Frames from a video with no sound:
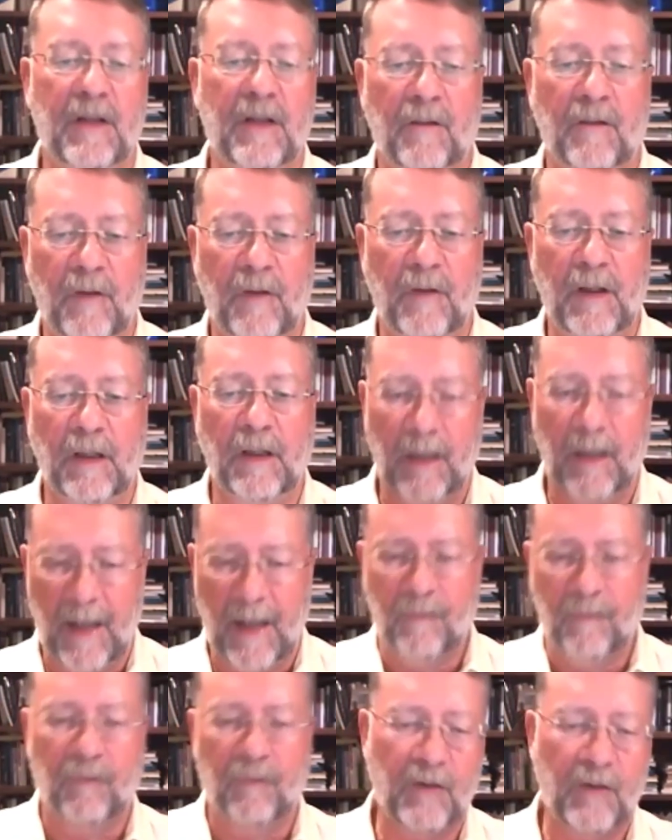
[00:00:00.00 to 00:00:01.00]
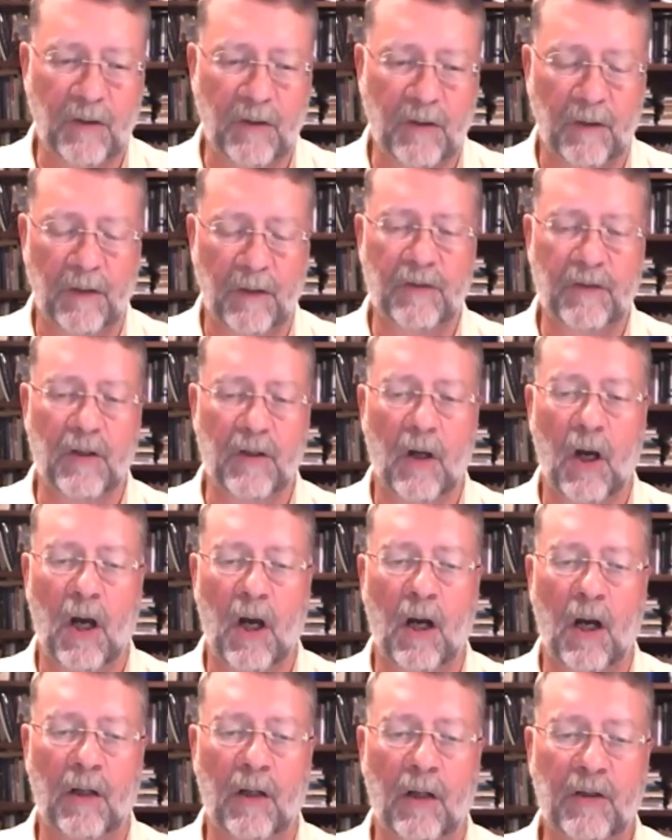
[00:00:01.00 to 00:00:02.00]
and convenient and frictionless
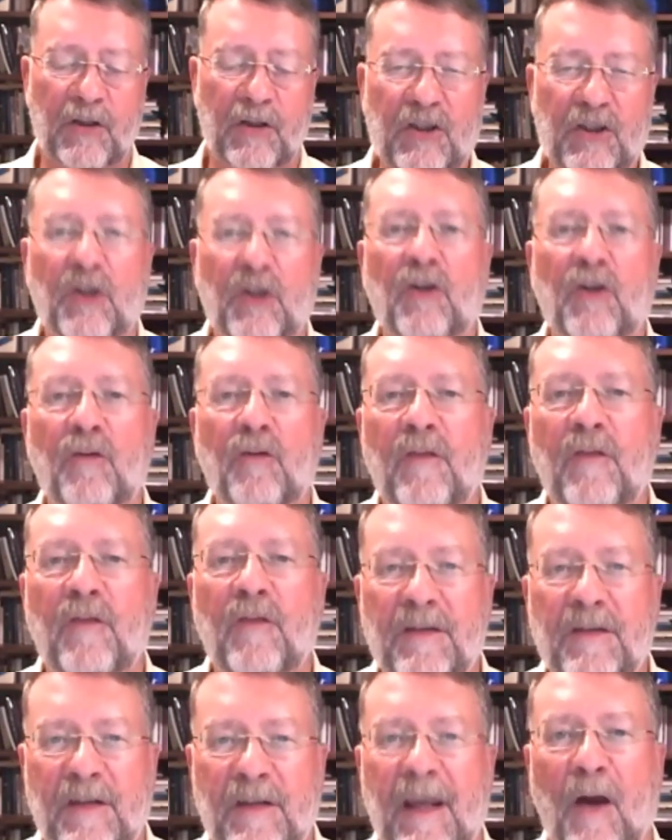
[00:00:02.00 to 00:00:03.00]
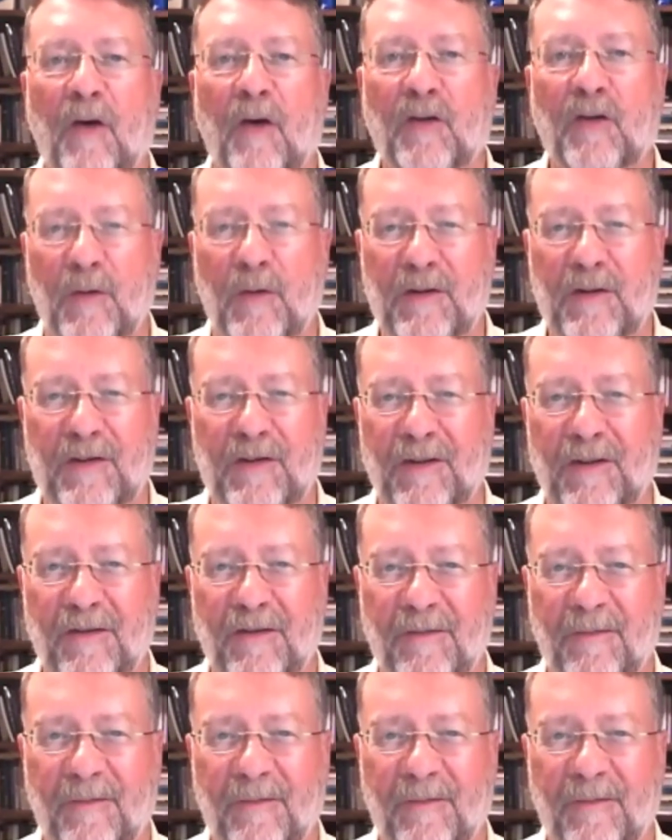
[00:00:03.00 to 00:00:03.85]
are service characteristics.